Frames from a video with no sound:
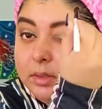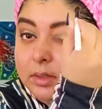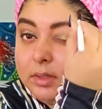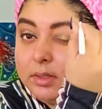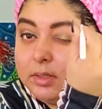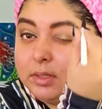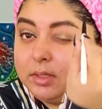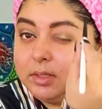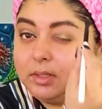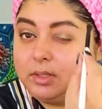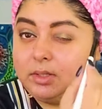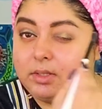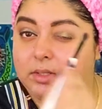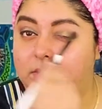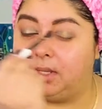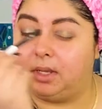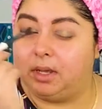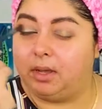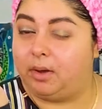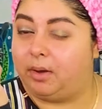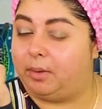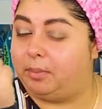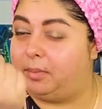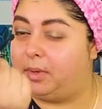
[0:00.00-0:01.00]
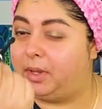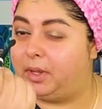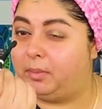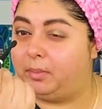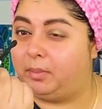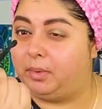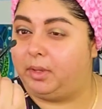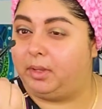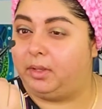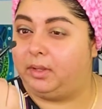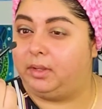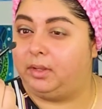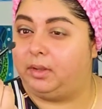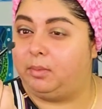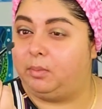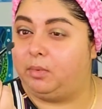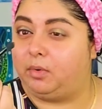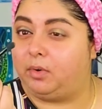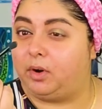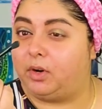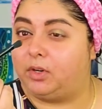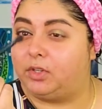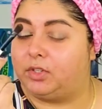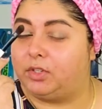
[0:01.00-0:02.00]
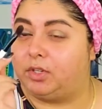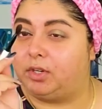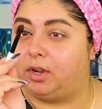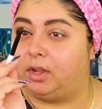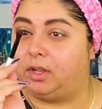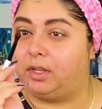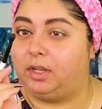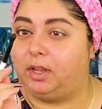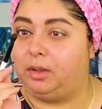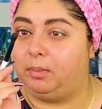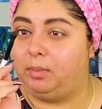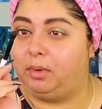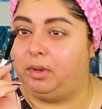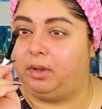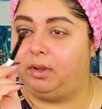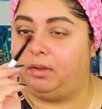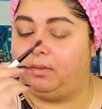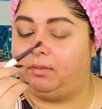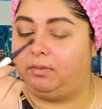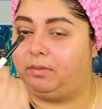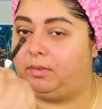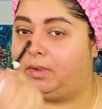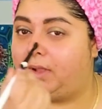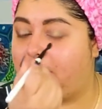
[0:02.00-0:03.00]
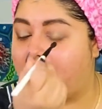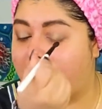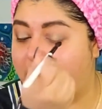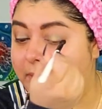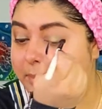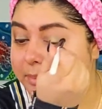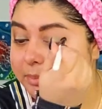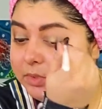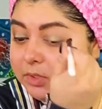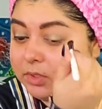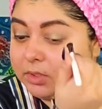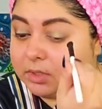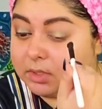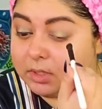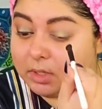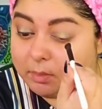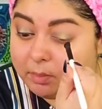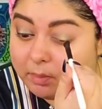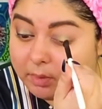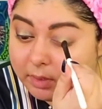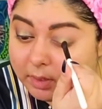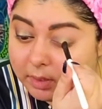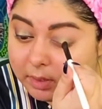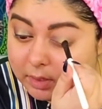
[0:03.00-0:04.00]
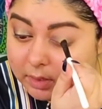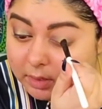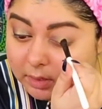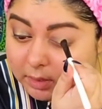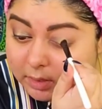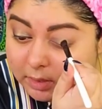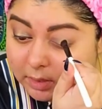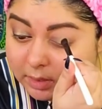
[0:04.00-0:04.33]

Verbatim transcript: Just, you see how I'm keeping the brush, not keeping it flat and just keeping it